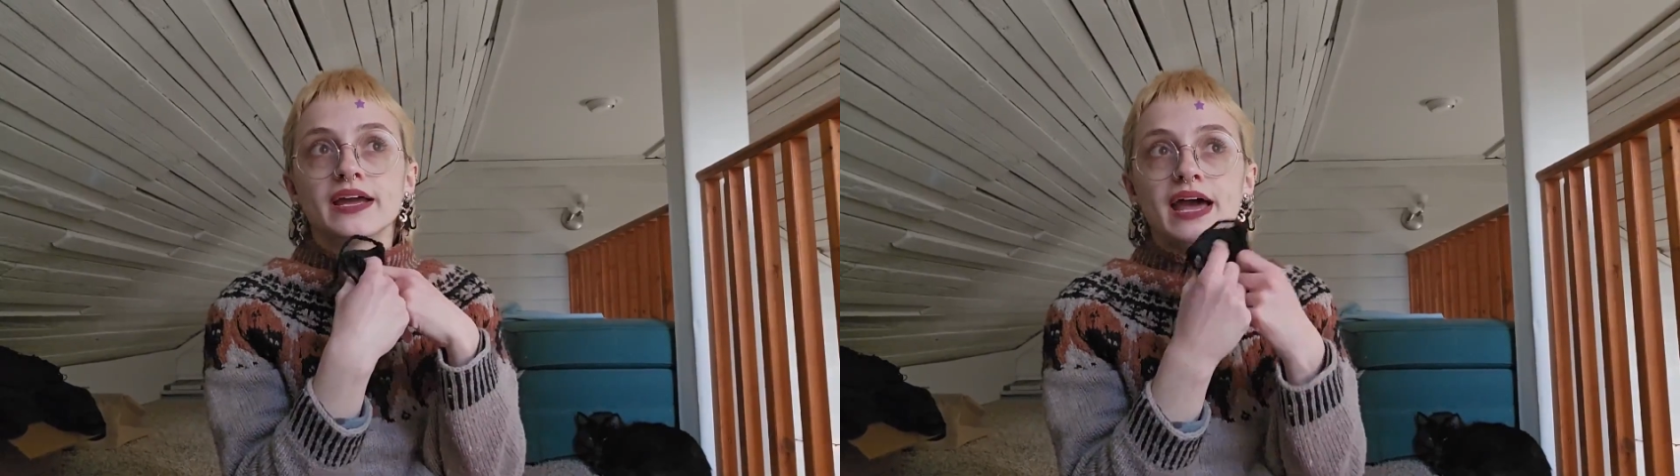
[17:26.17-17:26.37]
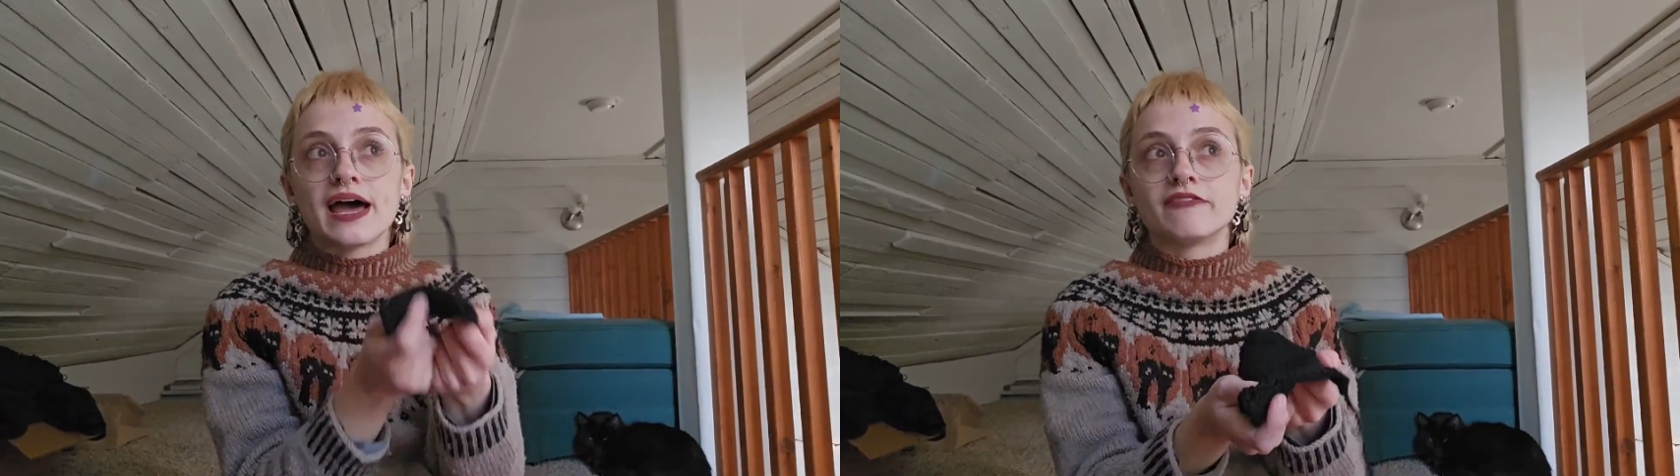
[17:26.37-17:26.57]

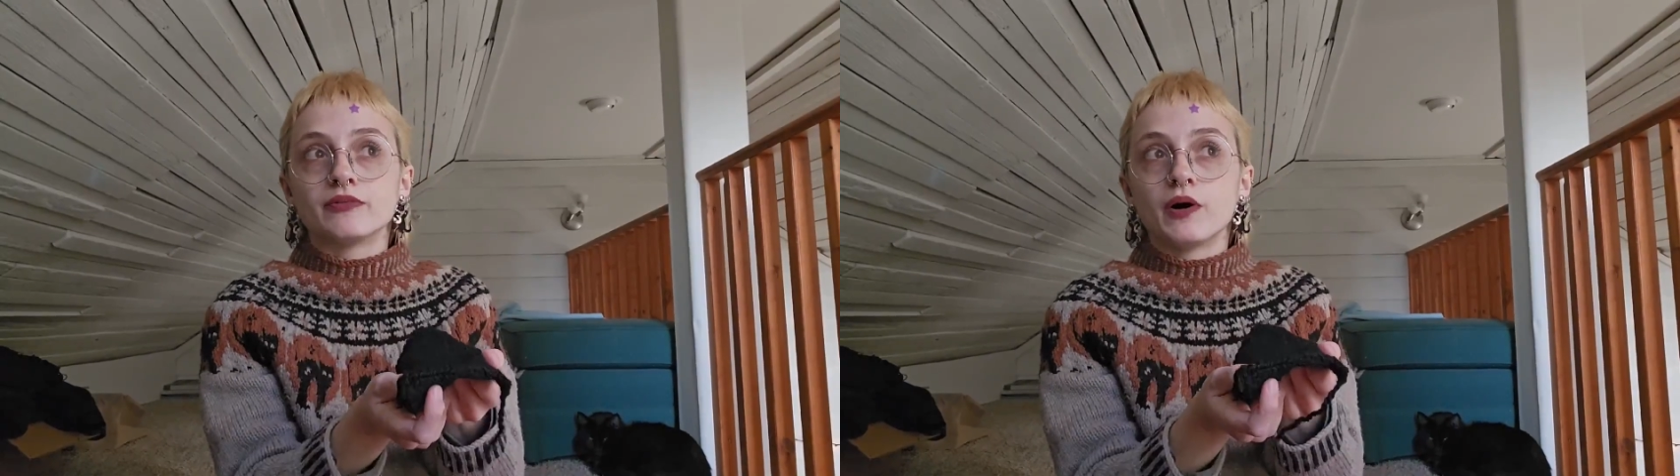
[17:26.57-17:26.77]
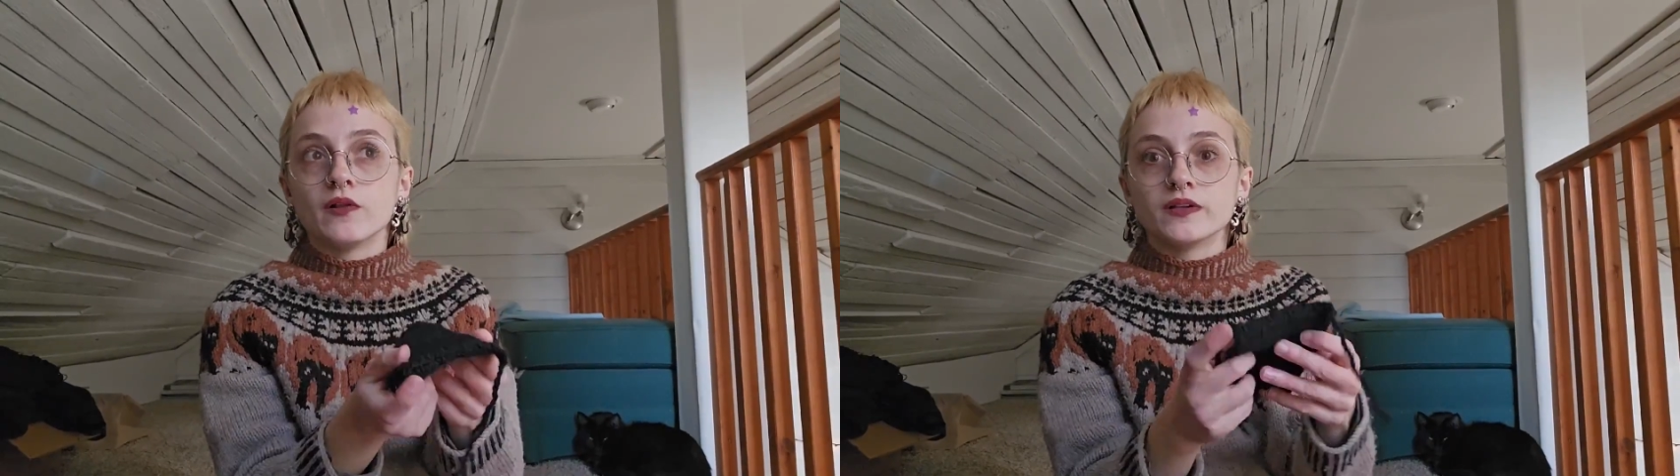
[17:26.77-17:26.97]
have a
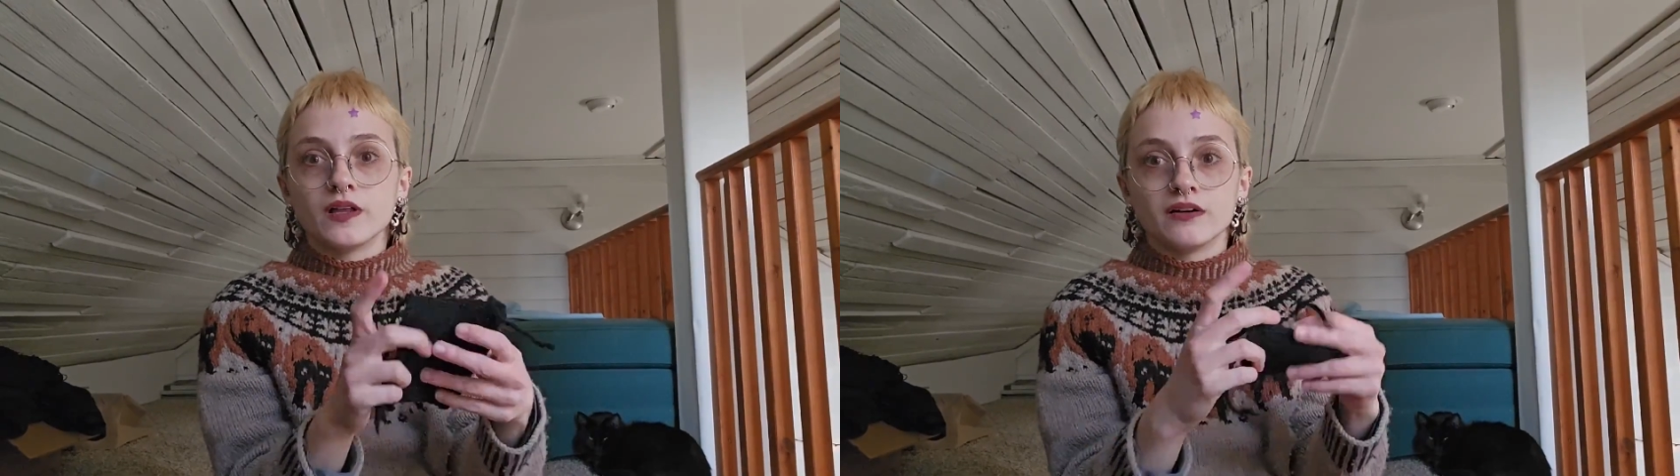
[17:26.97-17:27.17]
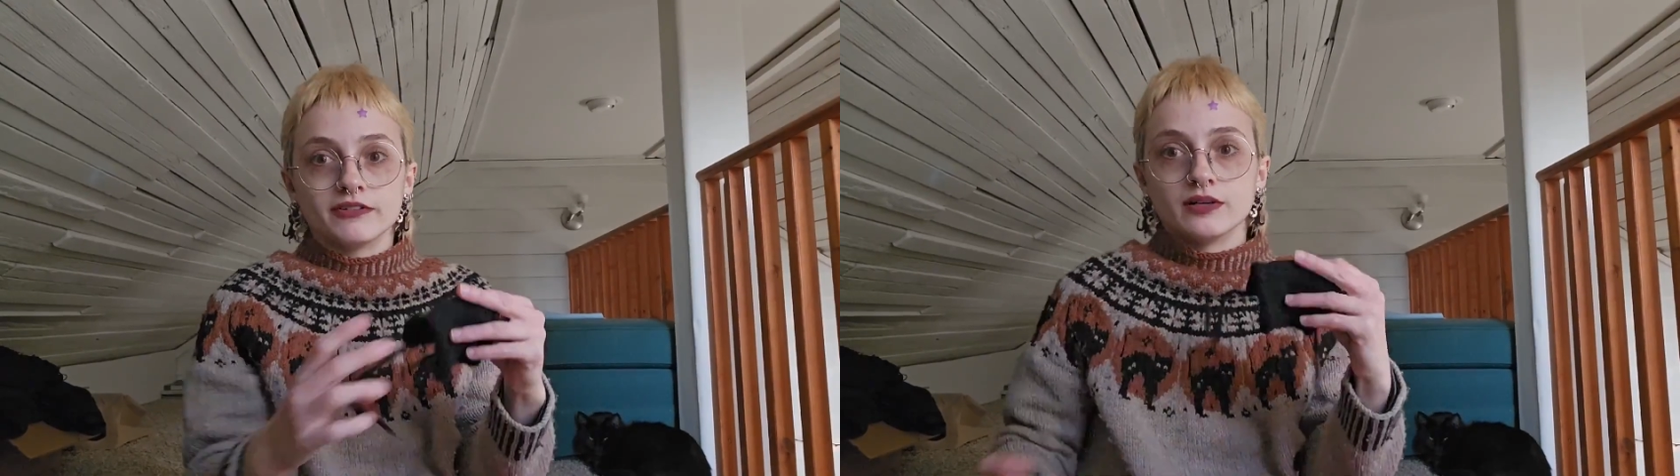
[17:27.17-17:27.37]

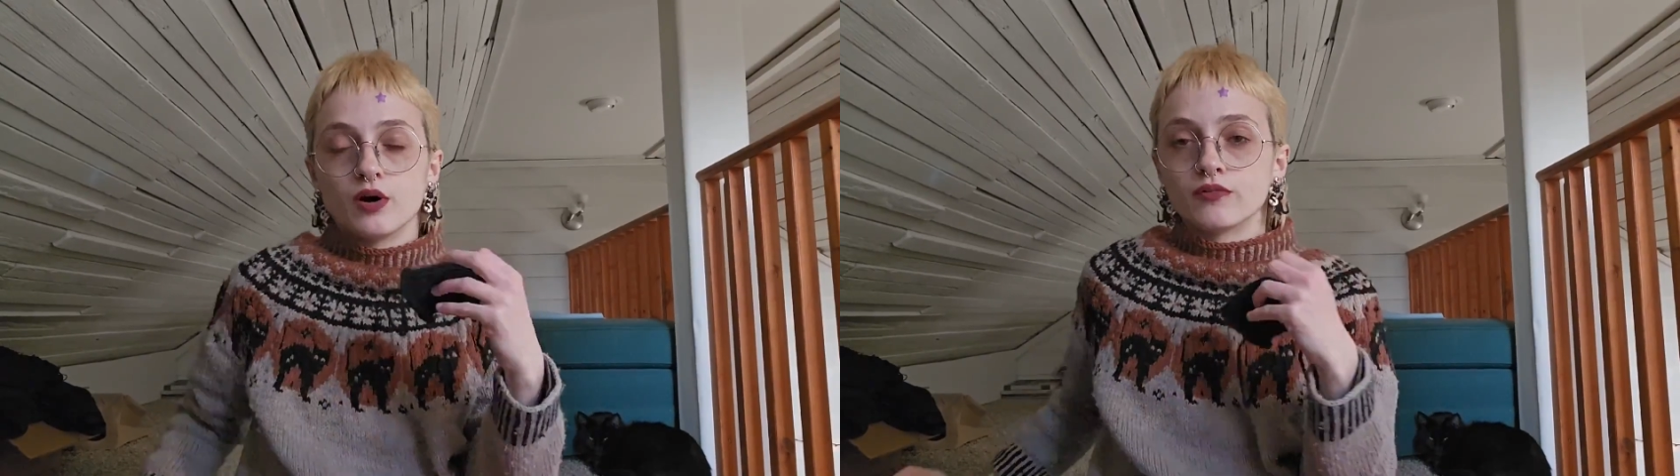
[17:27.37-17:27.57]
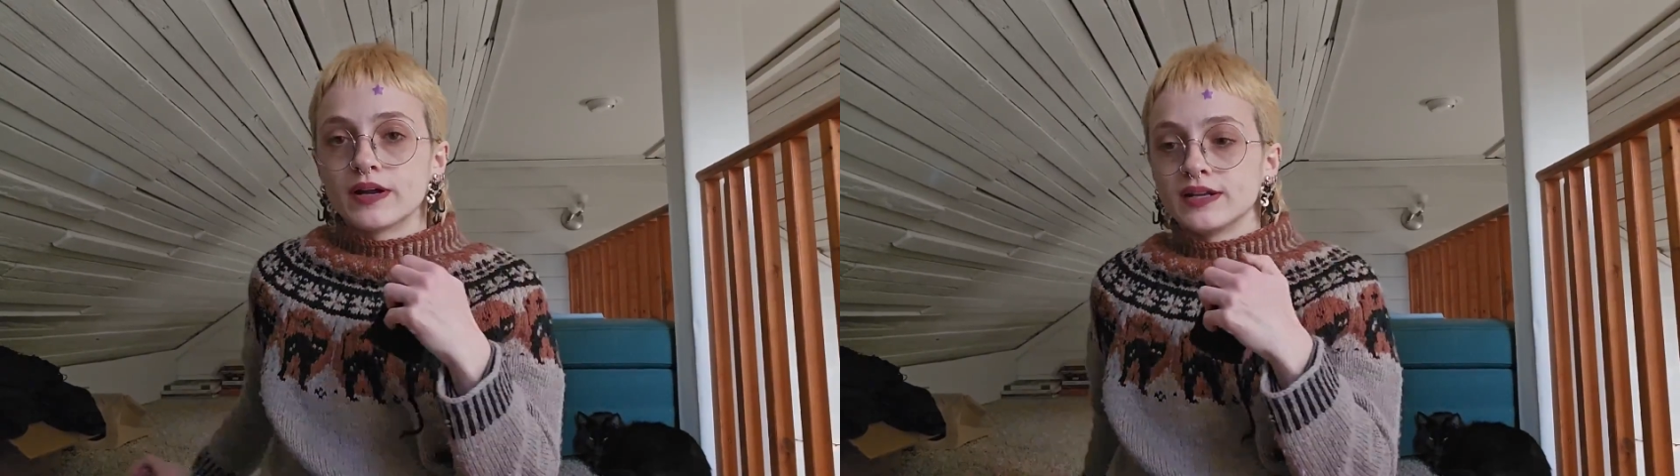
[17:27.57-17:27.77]
balaclava
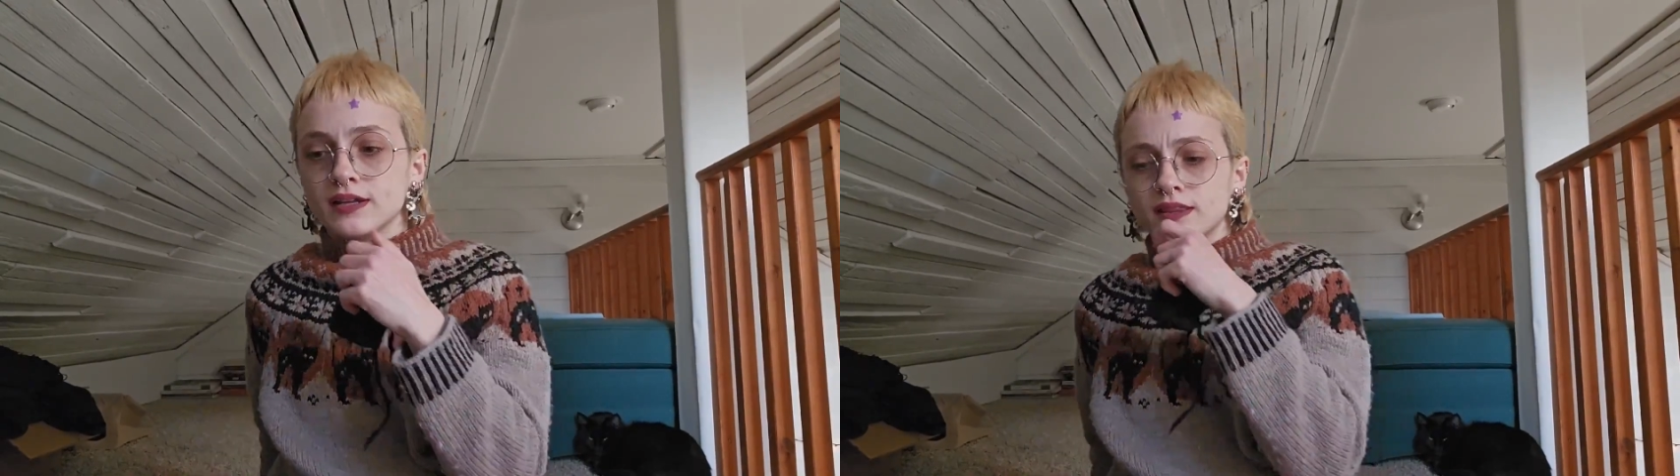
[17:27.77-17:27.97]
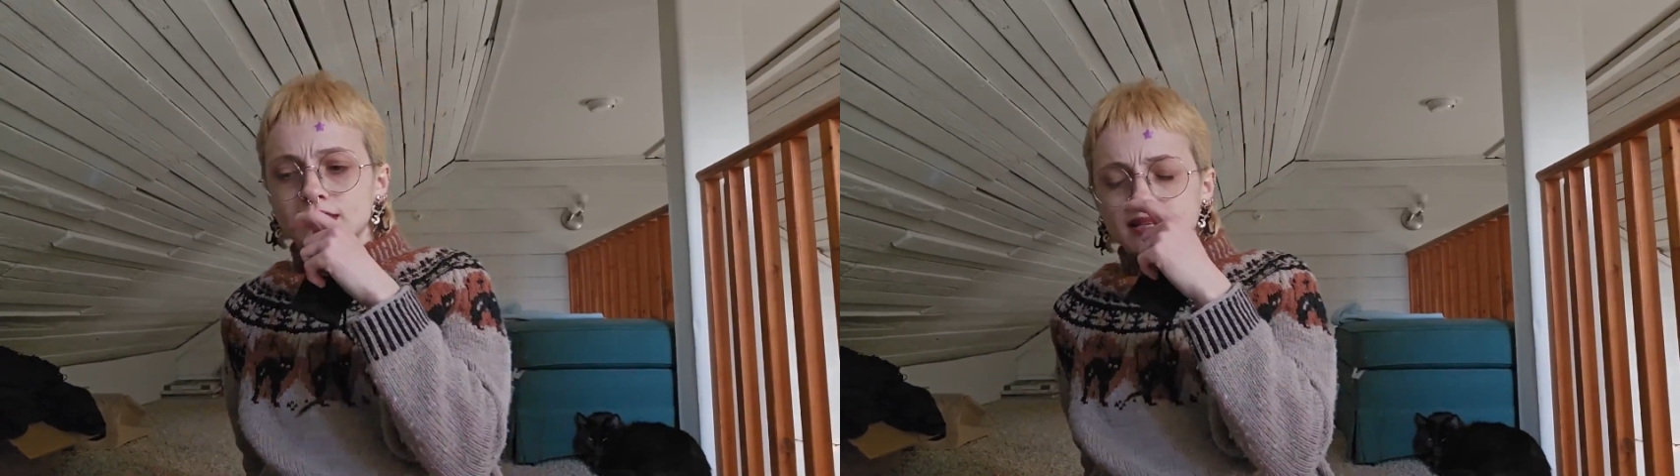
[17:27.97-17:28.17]
already.